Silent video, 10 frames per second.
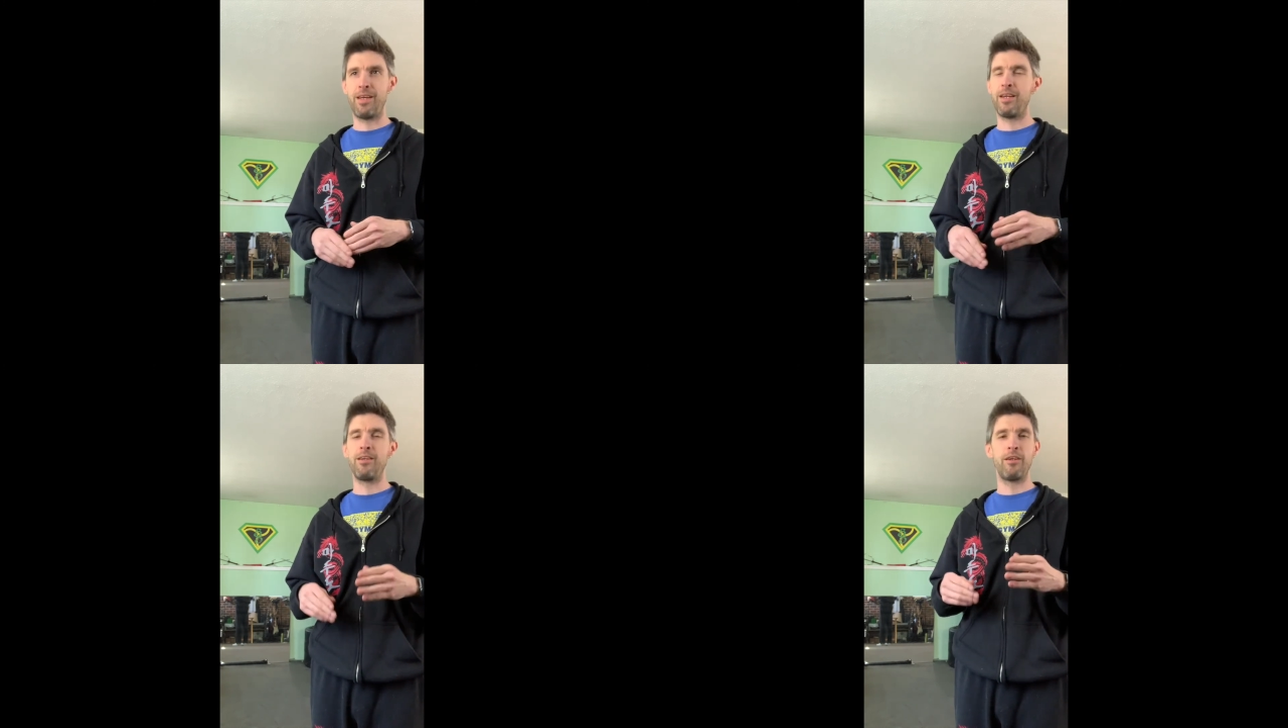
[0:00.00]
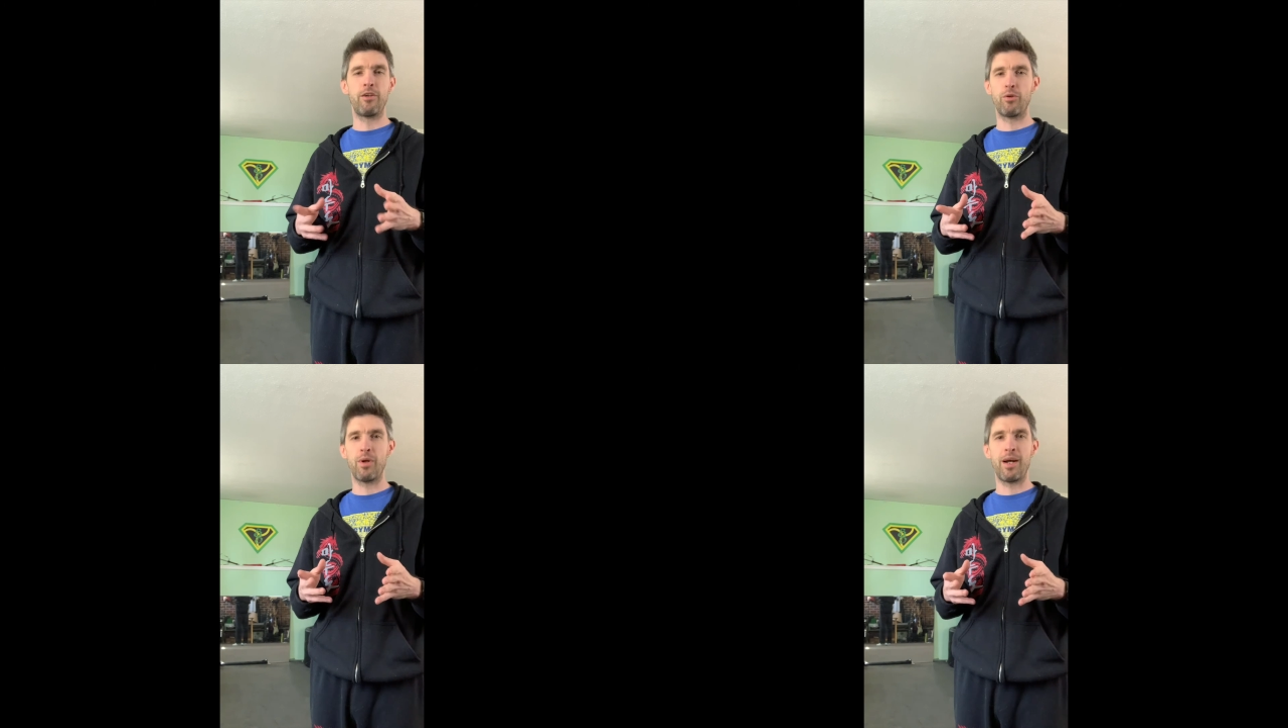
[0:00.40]
and in
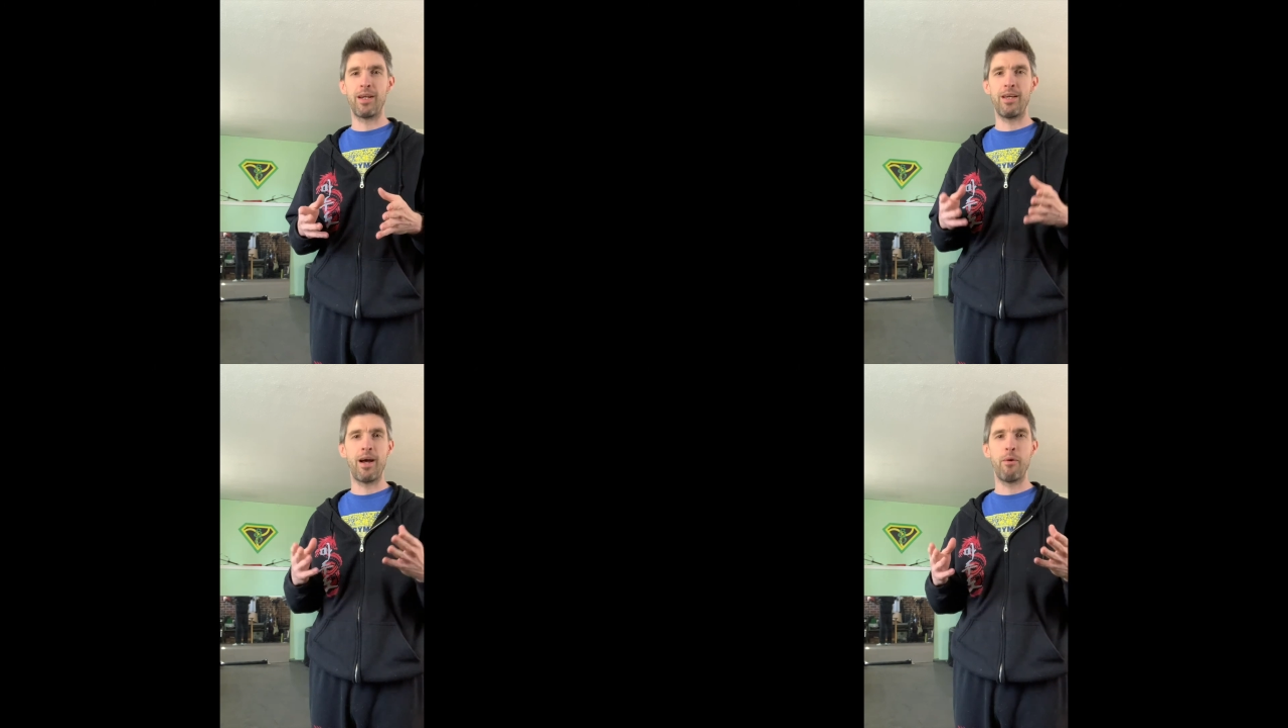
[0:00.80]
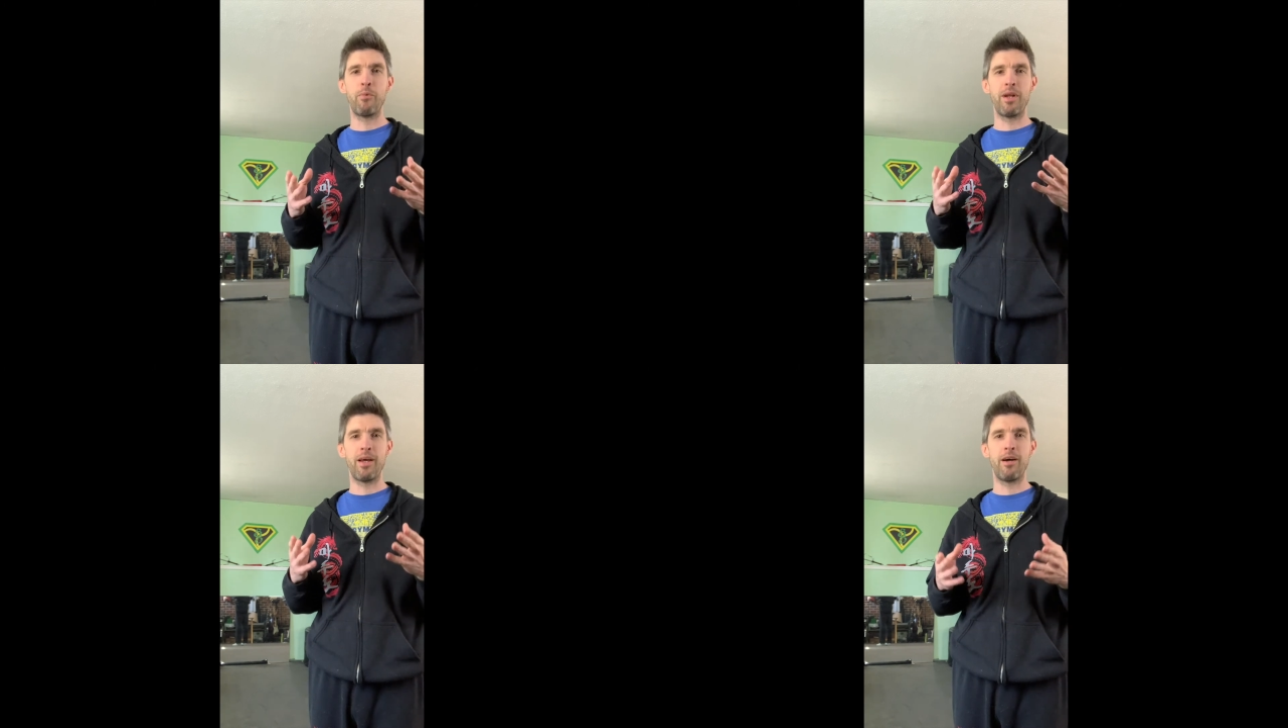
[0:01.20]
karate. I
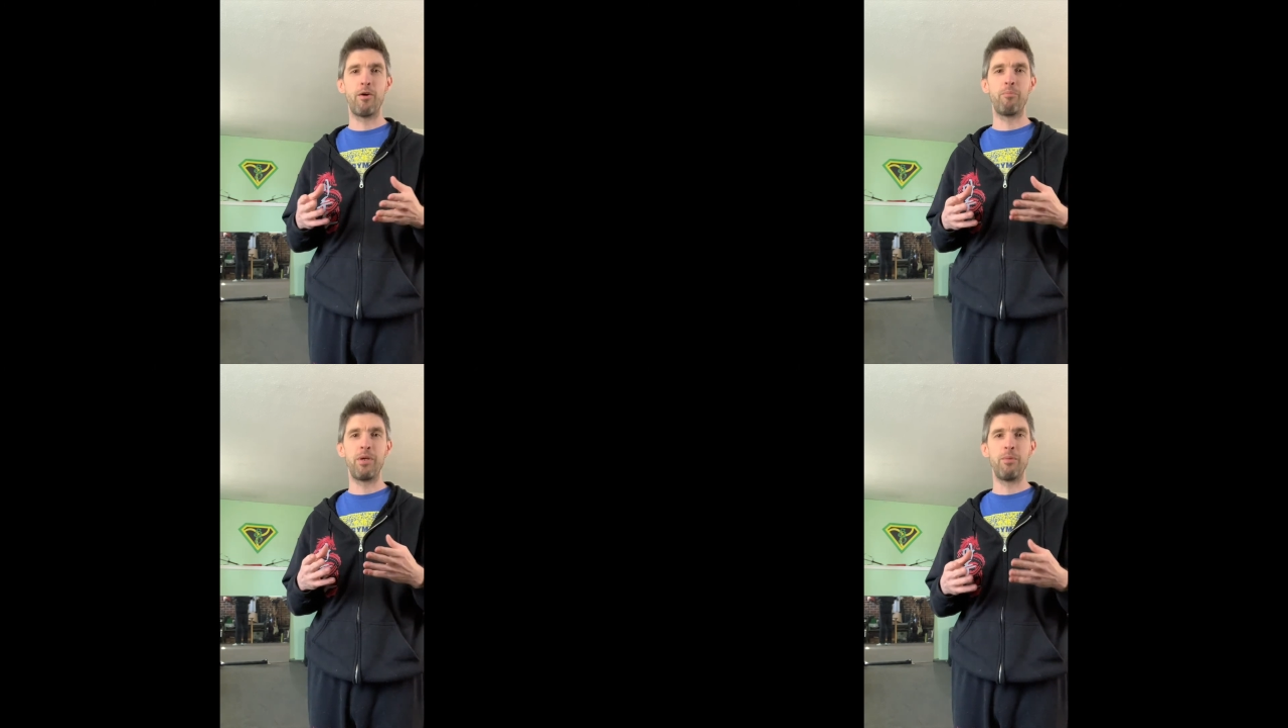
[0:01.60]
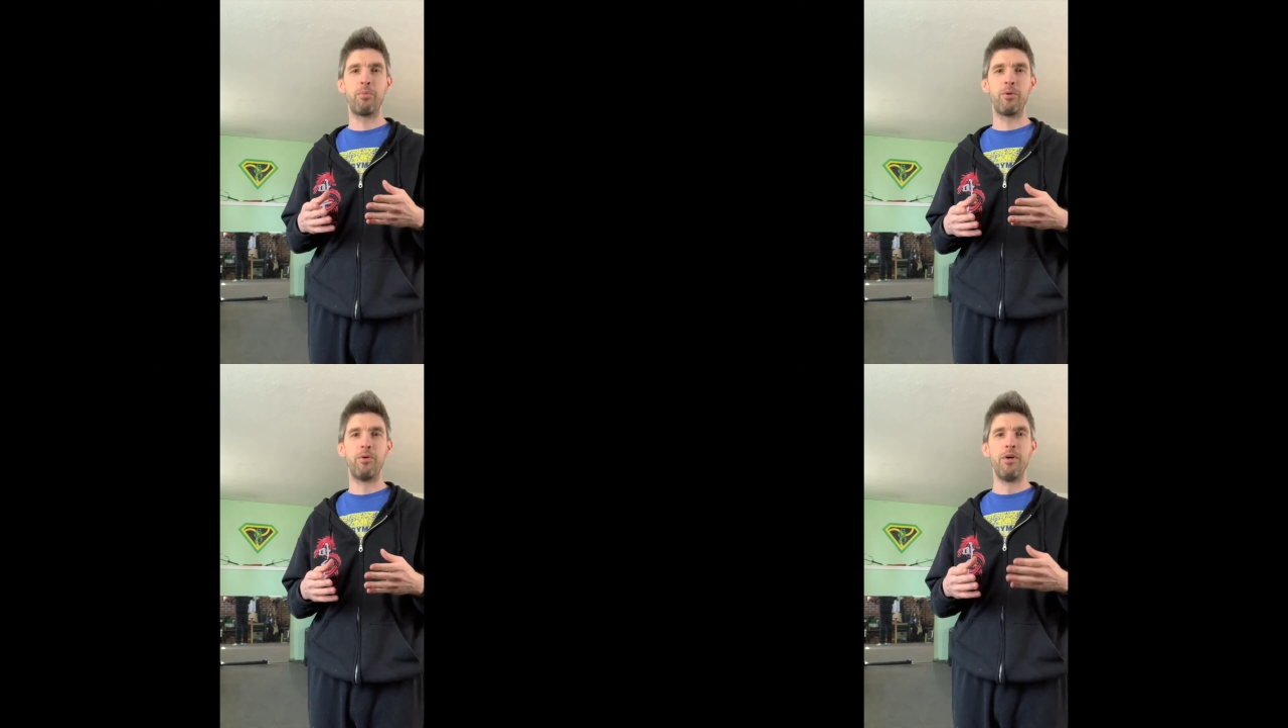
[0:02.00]
want to help
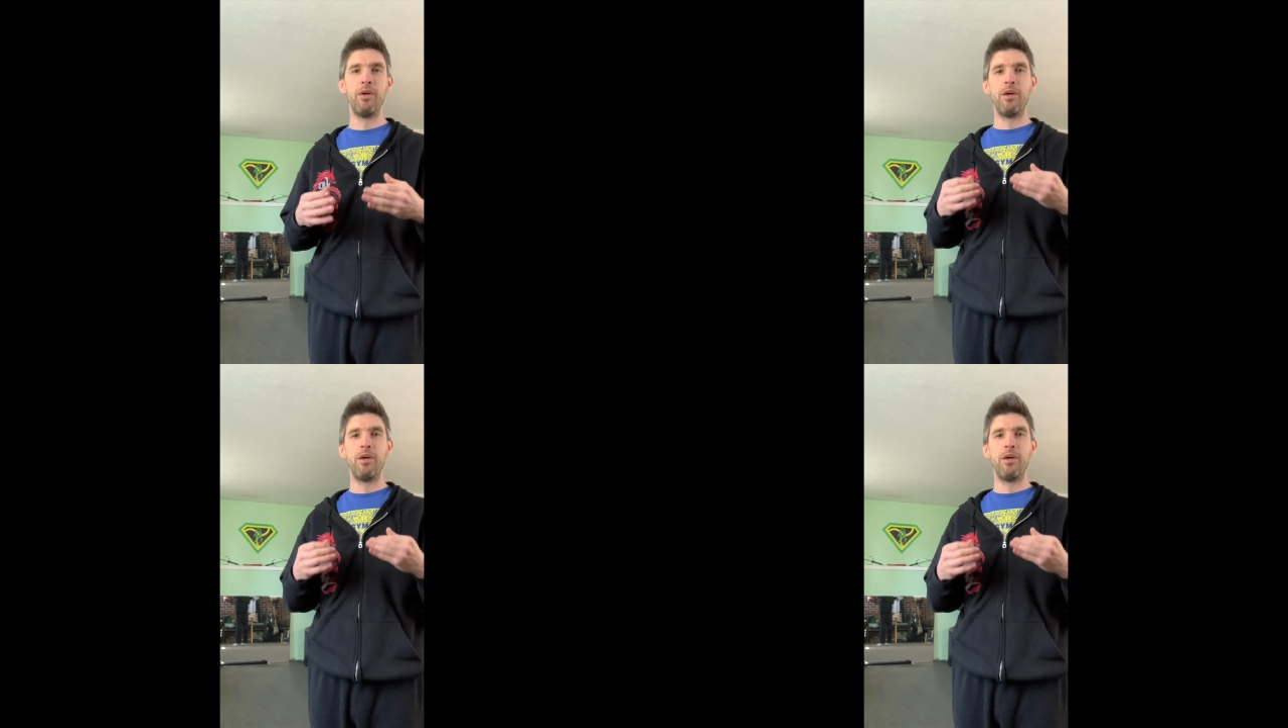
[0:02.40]
people